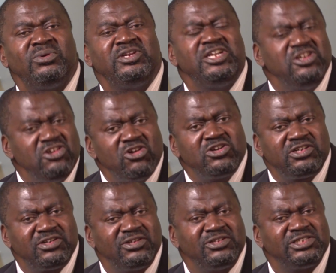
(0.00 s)
did
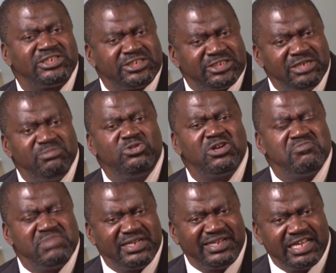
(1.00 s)
not seem to have
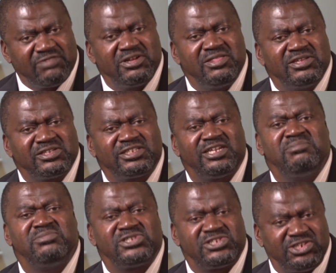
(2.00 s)
been given the
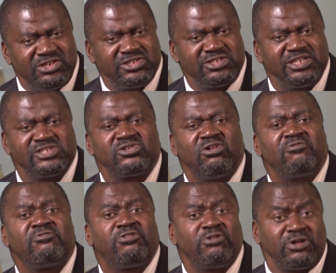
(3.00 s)
same seriousness of
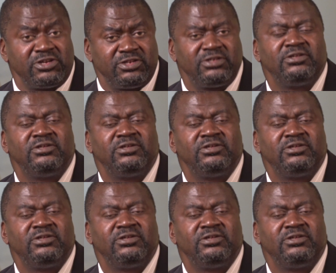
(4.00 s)
thought.